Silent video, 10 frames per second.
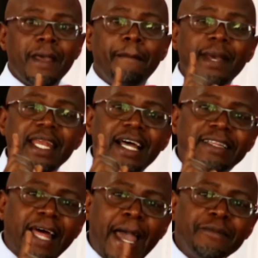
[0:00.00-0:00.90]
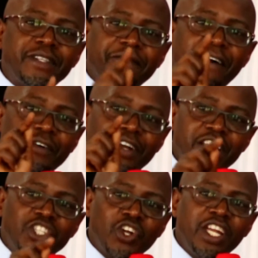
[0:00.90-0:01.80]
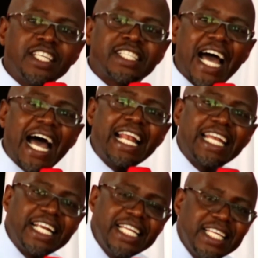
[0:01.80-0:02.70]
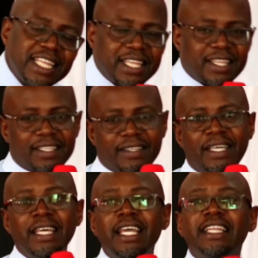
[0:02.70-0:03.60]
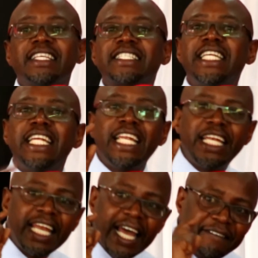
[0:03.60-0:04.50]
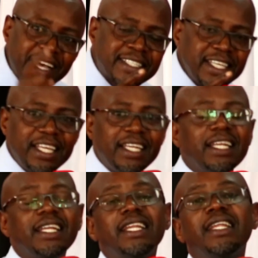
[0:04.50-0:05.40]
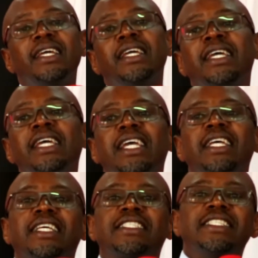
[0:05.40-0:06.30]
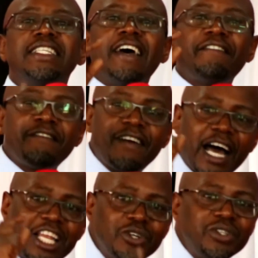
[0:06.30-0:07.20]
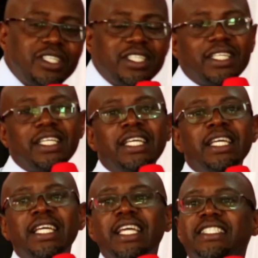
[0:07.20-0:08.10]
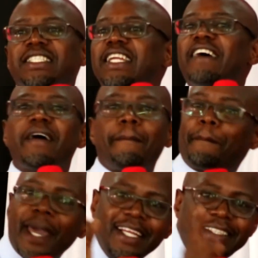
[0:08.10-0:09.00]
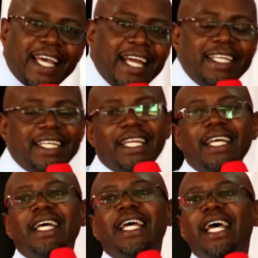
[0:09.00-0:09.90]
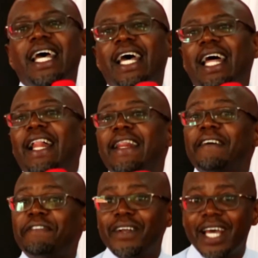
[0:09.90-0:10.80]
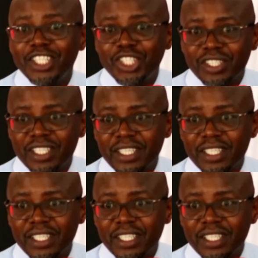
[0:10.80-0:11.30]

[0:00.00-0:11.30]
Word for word: Many a times the foundation is underneath. It is never seen. It is never valued it's never painted. The foundation.